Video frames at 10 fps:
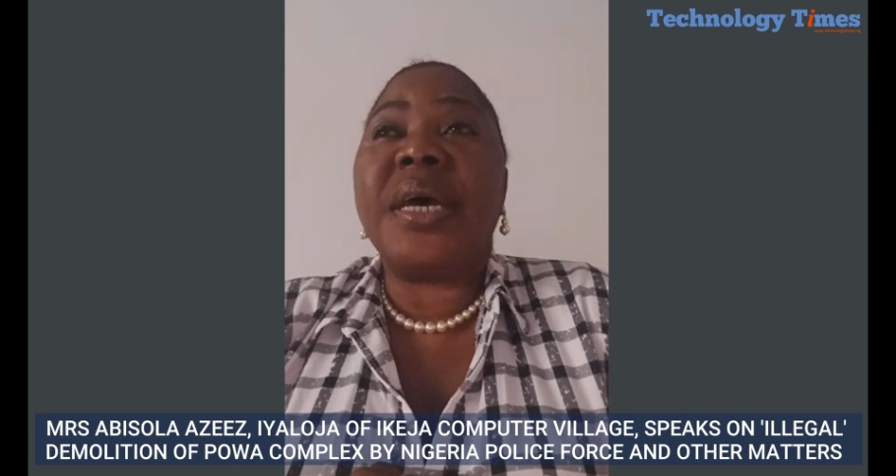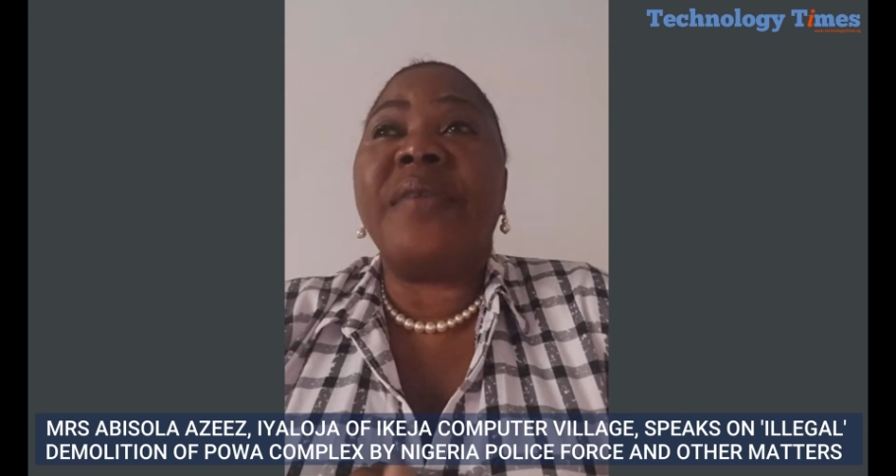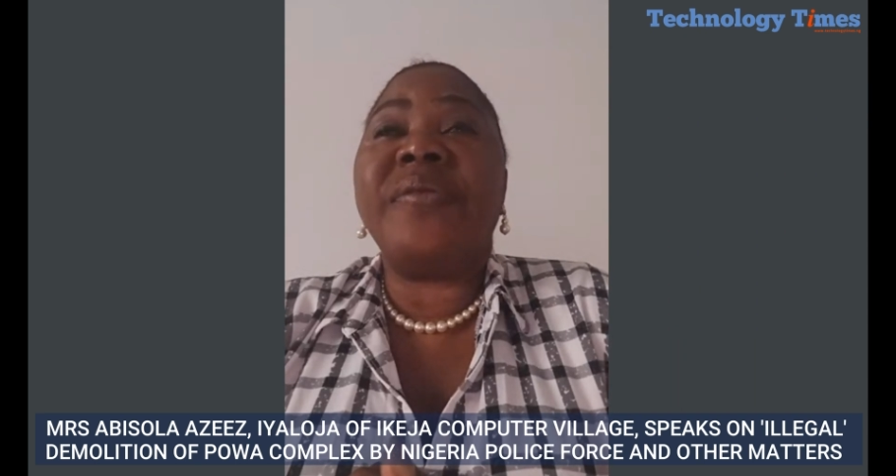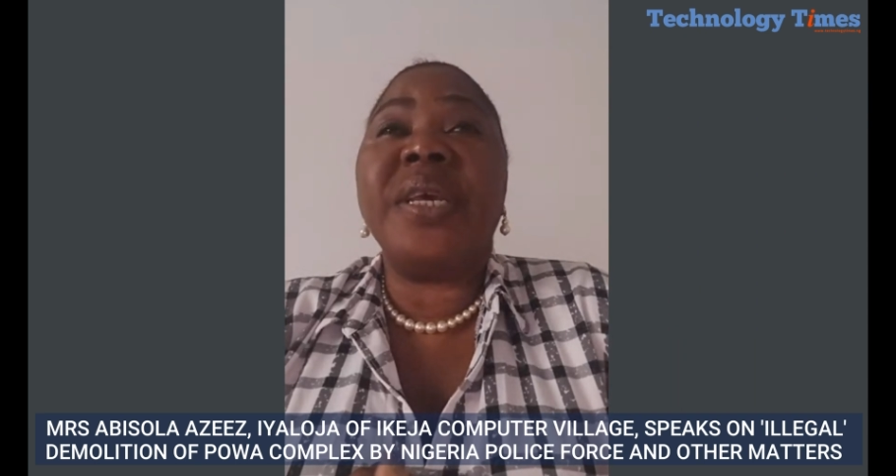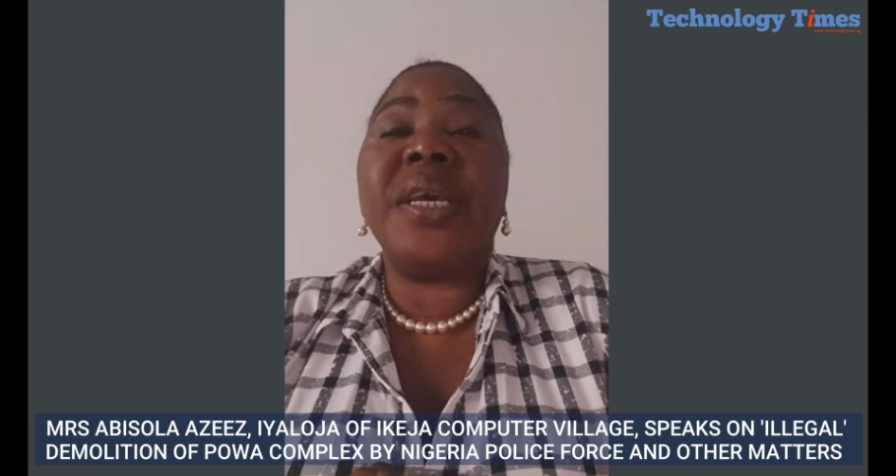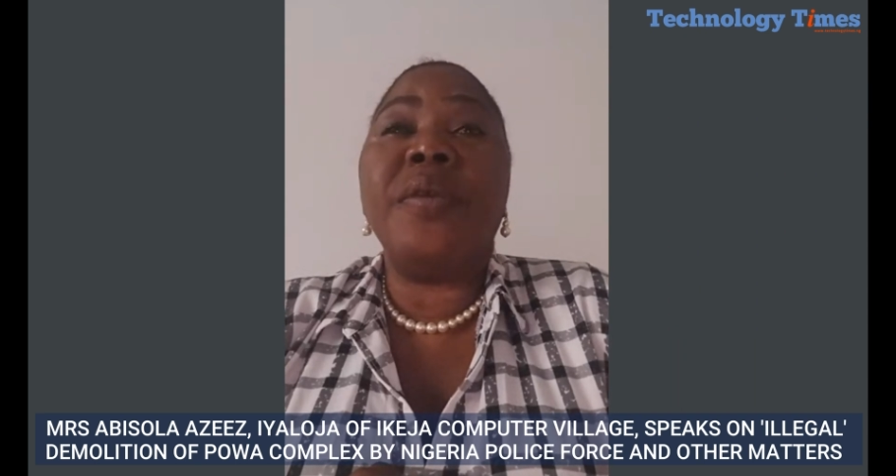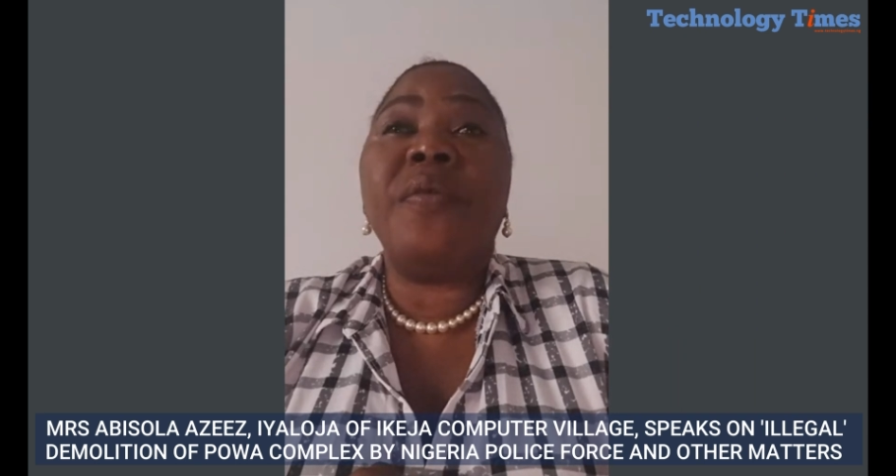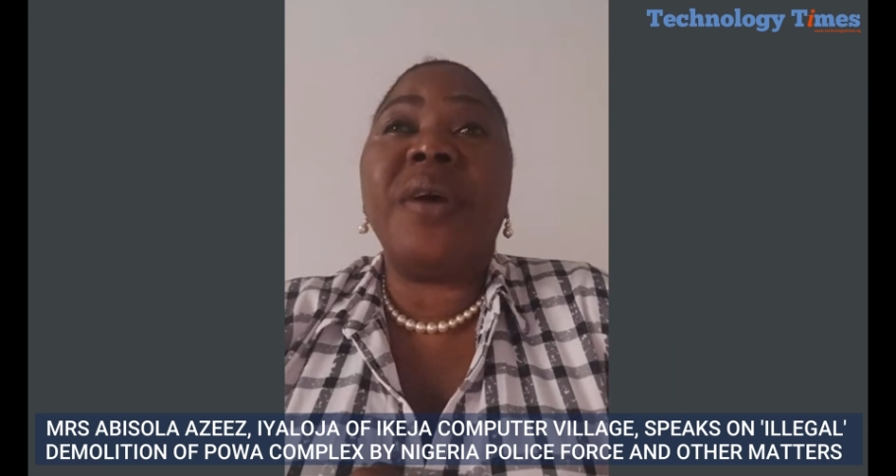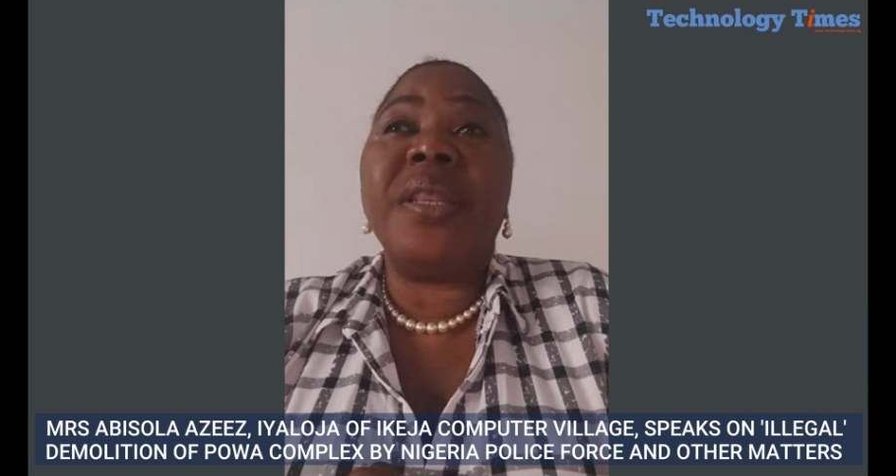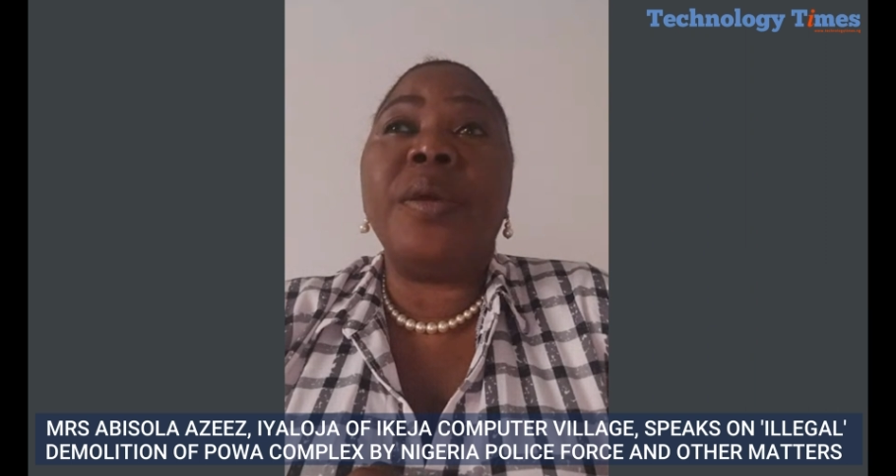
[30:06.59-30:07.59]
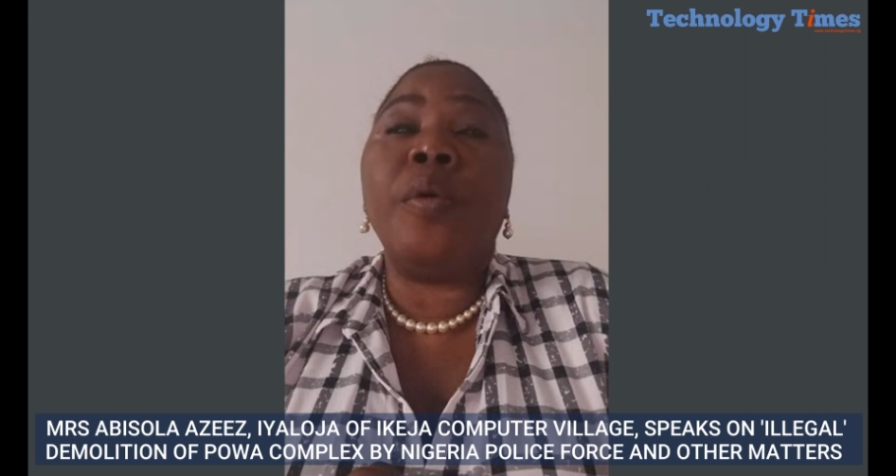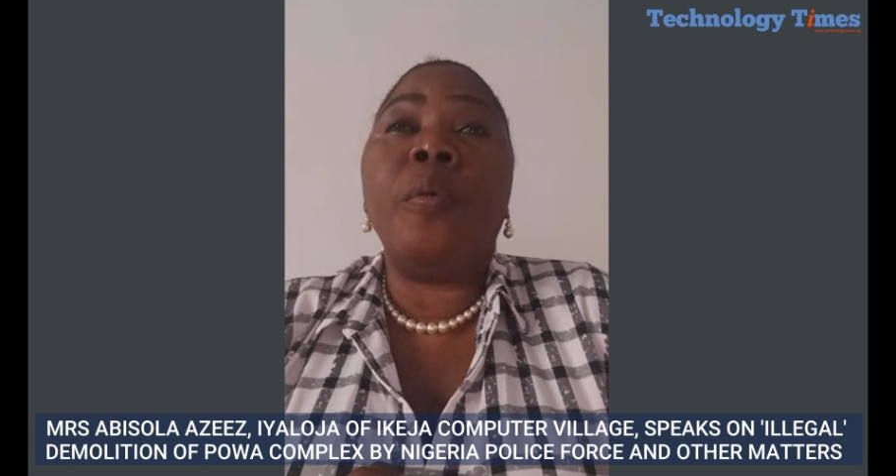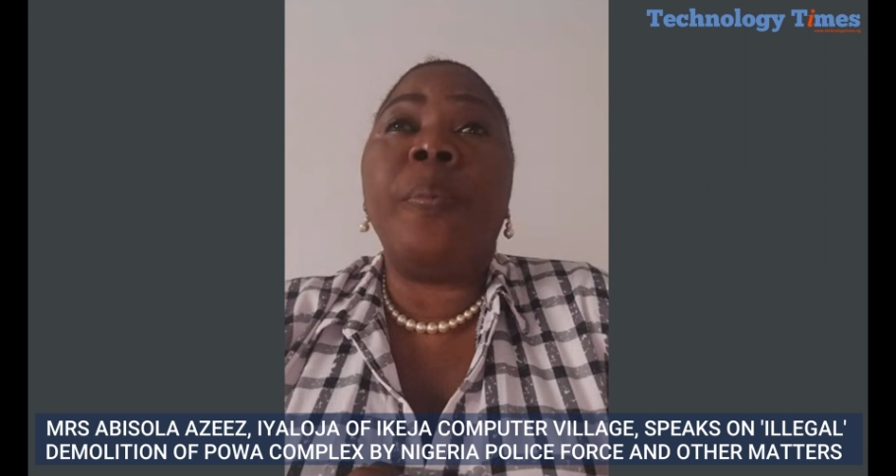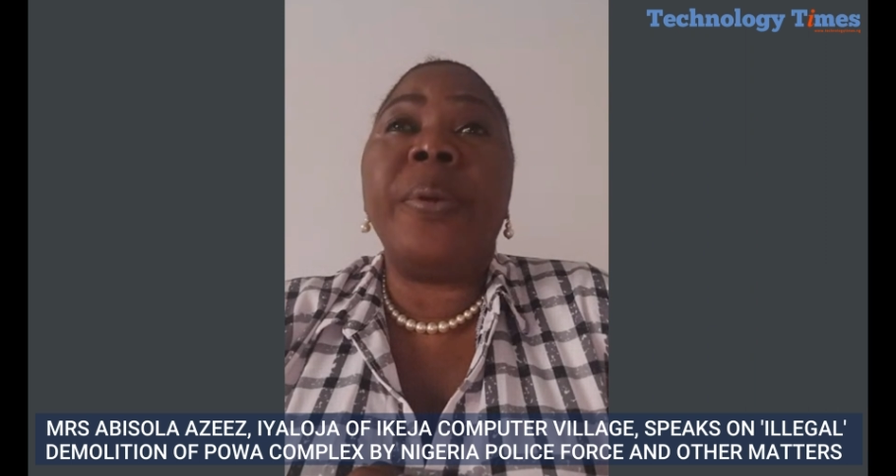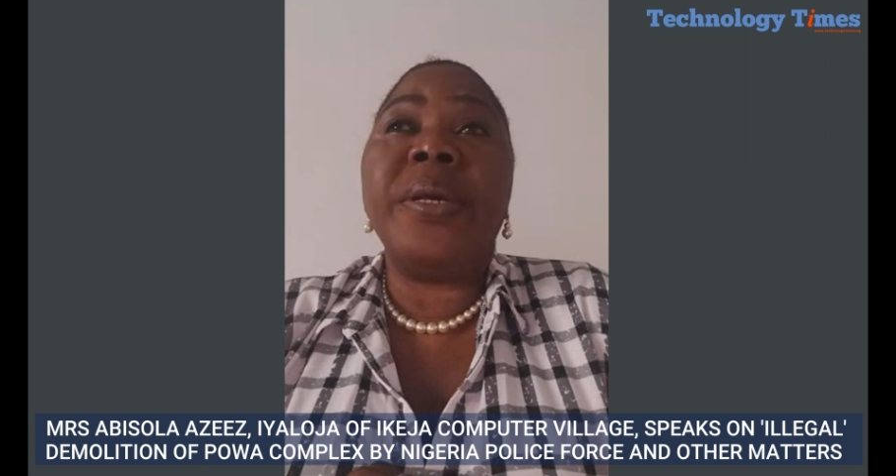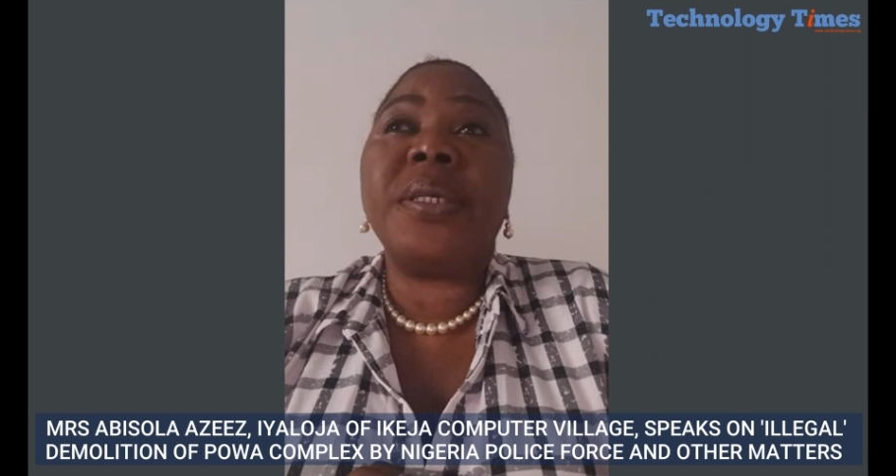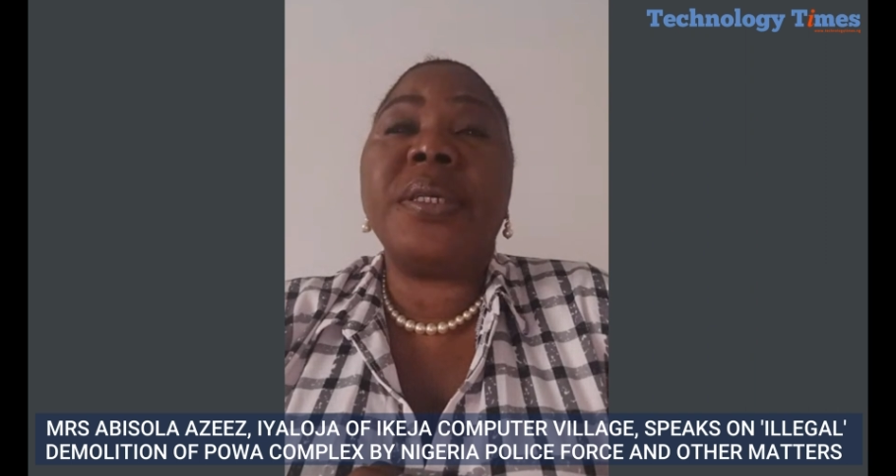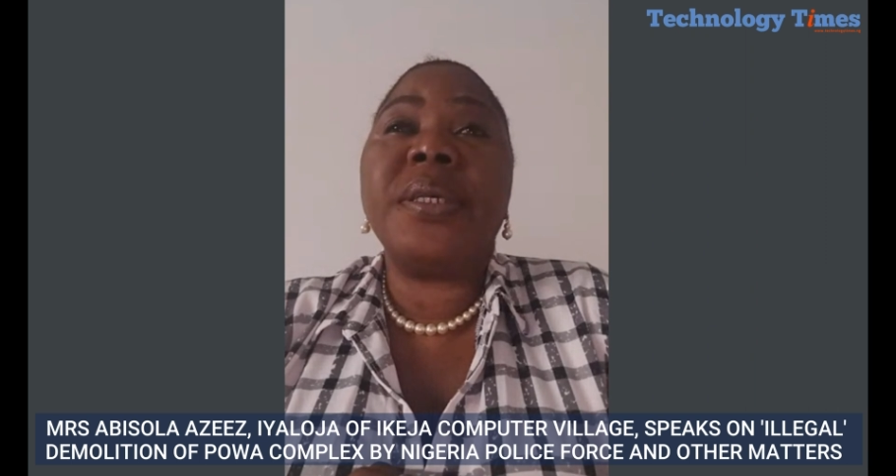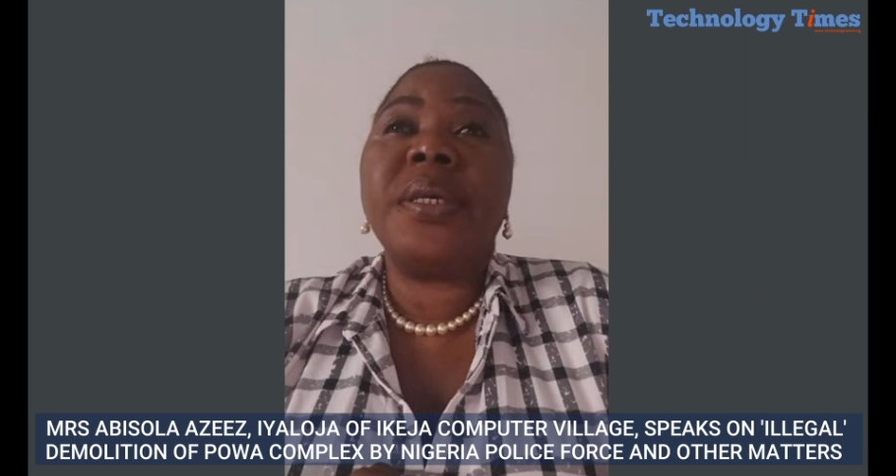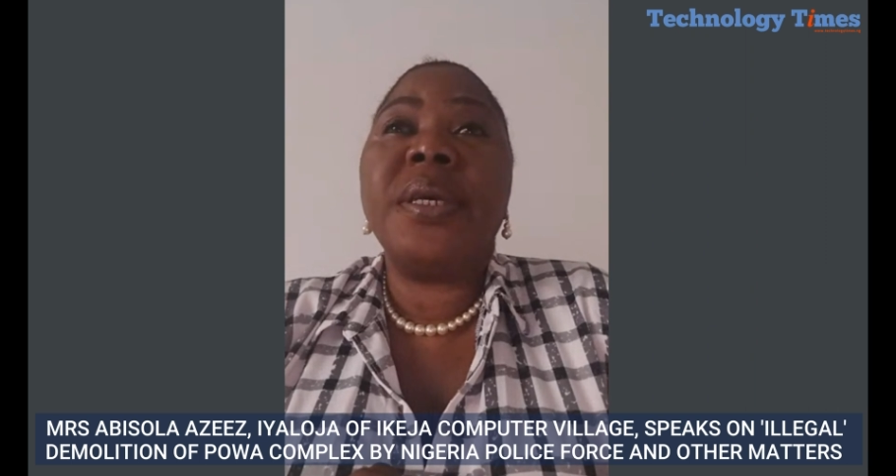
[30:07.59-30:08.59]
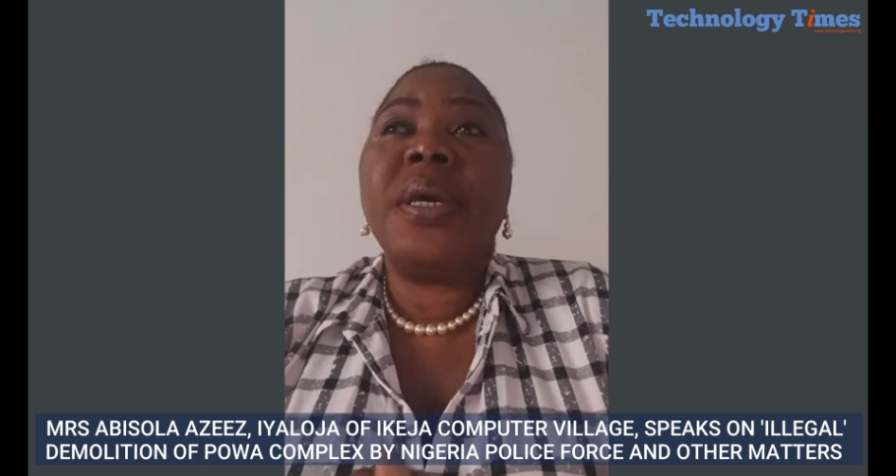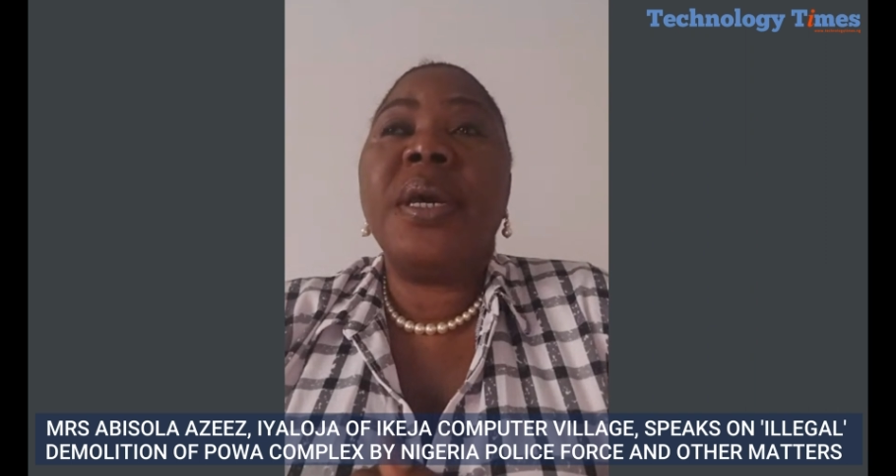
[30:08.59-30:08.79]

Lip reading: have taken over the whole place,